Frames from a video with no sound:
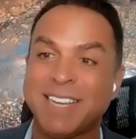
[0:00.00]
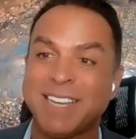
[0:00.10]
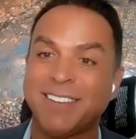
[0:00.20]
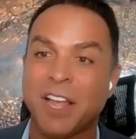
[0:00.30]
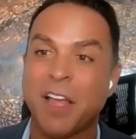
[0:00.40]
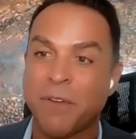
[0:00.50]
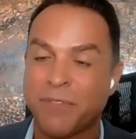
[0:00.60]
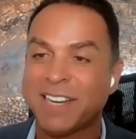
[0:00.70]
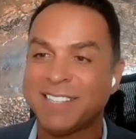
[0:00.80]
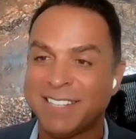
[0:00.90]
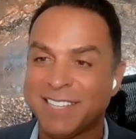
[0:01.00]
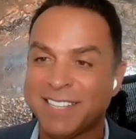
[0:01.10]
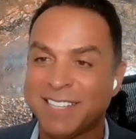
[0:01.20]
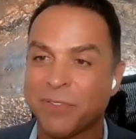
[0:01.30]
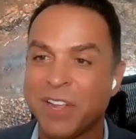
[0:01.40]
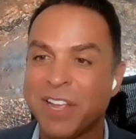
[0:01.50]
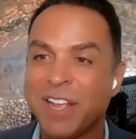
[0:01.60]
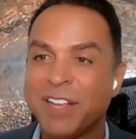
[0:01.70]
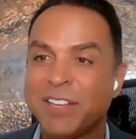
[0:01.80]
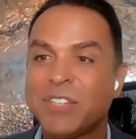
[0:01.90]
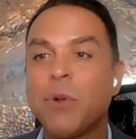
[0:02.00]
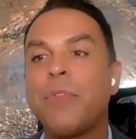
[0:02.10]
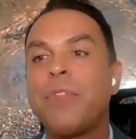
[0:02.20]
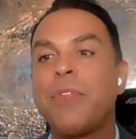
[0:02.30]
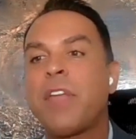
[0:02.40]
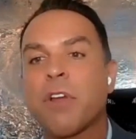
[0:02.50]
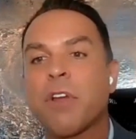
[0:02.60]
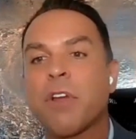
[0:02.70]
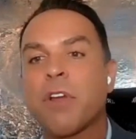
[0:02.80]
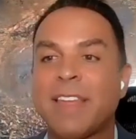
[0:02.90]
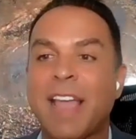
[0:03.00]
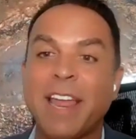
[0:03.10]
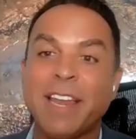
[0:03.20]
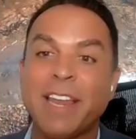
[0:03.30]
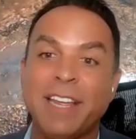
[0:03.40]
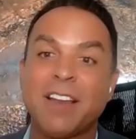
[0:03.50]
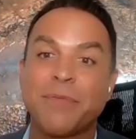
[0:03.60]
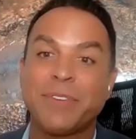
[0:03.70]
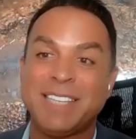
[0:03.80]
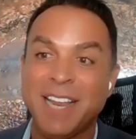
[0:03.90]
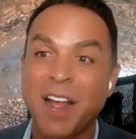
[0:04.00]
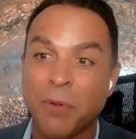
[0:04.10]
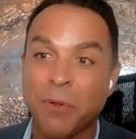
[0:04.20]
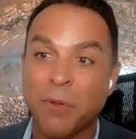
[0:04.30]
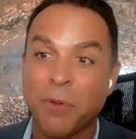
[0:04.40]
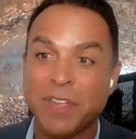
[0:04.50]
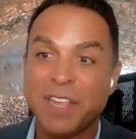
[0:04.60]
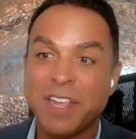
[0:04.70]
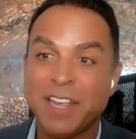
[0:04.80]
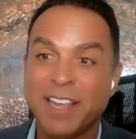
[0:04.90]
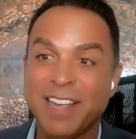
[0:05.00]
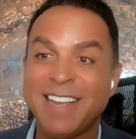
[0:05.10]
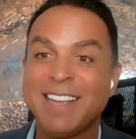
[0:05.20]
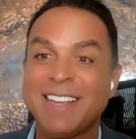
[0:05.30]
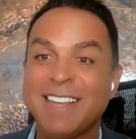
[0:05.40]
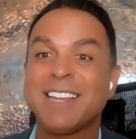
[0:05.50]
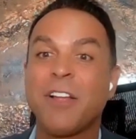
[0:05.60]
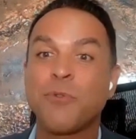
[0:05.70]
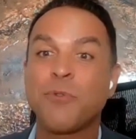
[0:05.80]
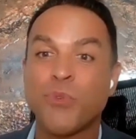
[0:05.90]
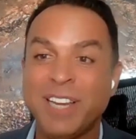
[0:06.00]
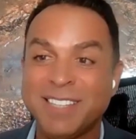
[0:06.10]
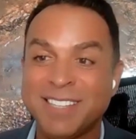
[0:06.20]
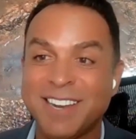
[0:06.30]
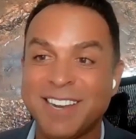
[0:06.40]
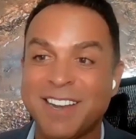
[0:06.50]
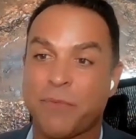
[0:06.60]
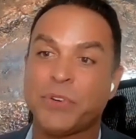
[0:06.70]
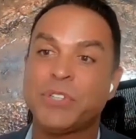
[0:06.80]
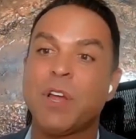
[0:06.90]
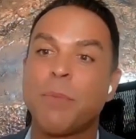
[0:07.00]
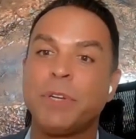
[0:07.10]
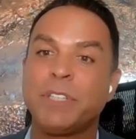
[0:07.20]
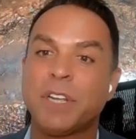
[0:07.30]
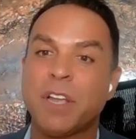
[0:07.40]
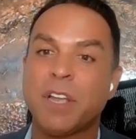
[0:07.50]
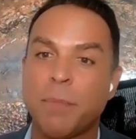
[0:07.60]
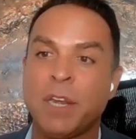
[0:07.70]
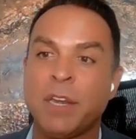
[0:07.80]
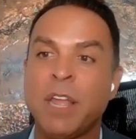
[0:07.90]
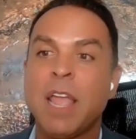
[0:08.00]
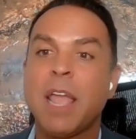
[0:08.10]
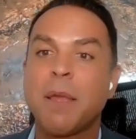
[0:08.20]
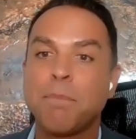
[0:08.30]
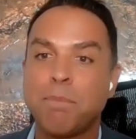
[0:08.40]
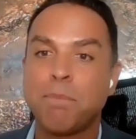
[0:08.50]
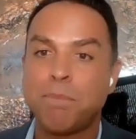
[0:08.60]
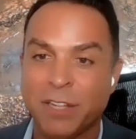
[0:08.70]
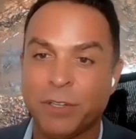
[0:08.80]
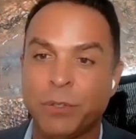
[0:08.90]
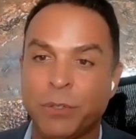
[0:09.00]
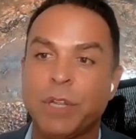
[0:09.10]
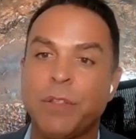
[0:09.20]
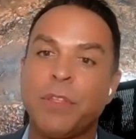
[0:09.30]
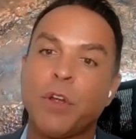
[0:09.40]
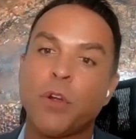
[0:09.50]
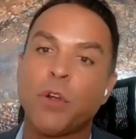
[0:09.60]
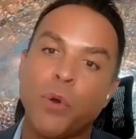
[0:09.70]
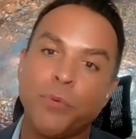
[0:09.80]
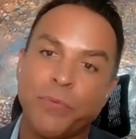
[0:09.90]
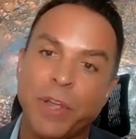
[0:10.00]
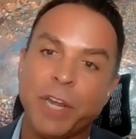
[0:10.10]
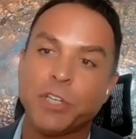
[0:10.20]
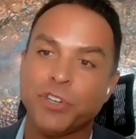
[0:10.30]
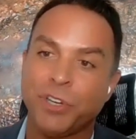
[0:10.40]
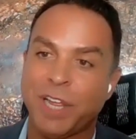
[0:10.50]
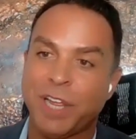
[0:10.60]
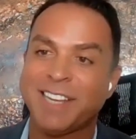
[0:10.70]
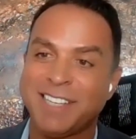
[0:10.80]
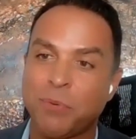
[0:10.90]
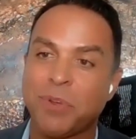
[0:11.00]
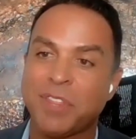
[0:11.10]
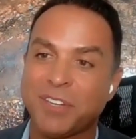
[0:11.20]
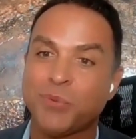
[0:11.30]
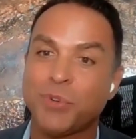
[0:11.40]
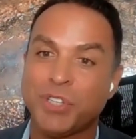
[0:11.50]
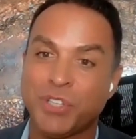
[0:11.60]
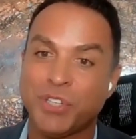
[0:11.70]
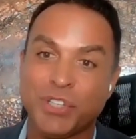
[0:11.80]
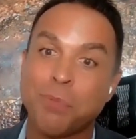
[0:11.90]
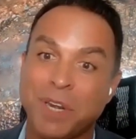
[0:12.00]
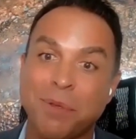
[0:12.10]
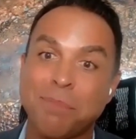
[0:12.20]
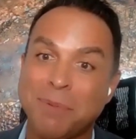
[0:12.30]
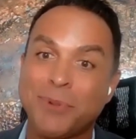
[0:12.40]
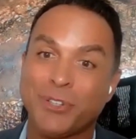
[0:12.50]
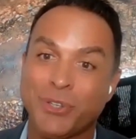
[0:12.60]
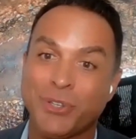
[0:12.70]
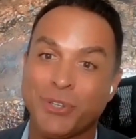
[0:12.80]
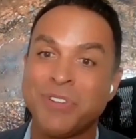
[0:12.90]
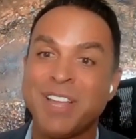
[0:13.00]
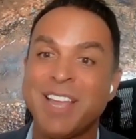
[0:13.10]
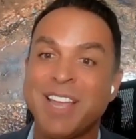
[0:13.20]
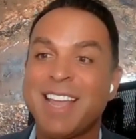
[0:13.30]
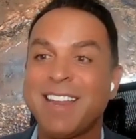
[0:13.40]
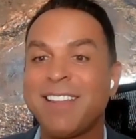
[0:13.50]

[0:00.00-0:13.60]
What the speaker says: them the delta of that discount. So that in and of itself is a reason enough for someone to come in and build their own financial legacy with us, which so many people do.